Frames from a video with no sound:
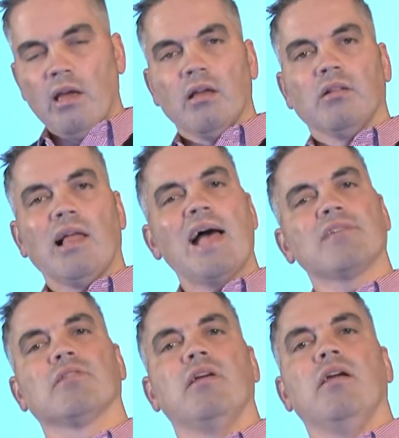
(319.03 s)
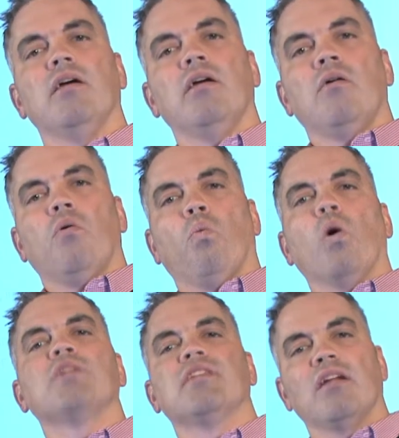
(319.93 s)
Lastly,
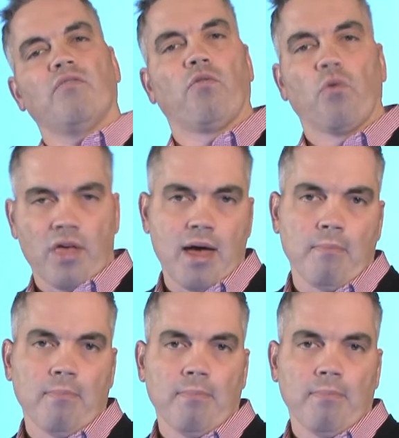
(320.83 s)
what's in it for them?